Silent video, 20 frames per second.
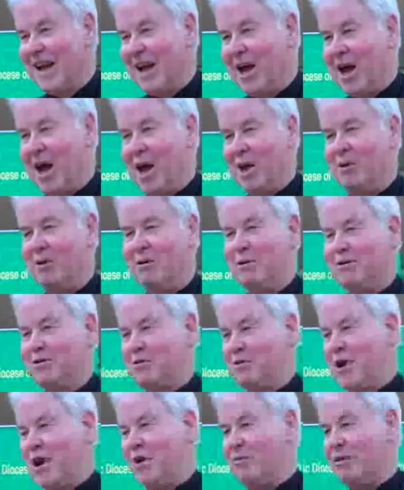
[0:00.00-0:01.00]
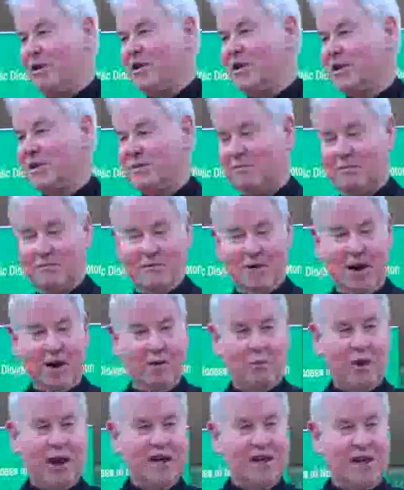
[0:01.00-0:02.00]
has already written some
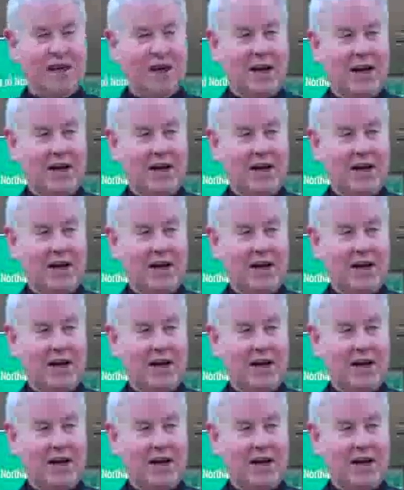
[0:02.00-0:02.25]
very weighty